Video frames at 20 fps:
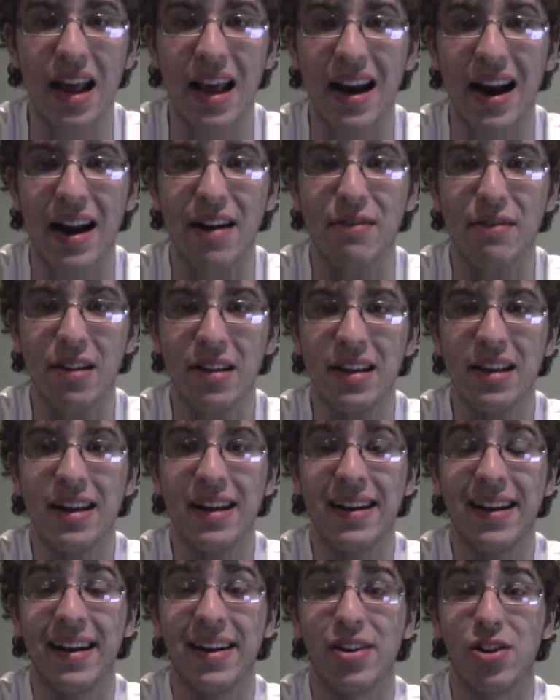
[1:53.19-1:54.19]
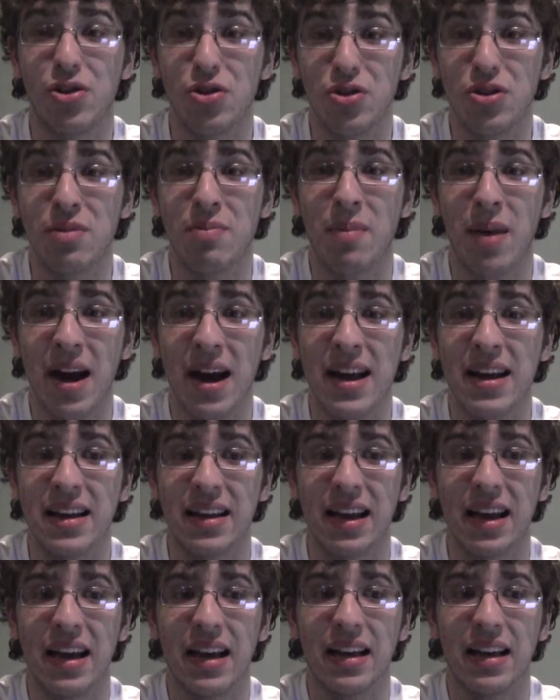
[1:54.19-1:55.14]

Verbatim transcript: and I really need a good mic.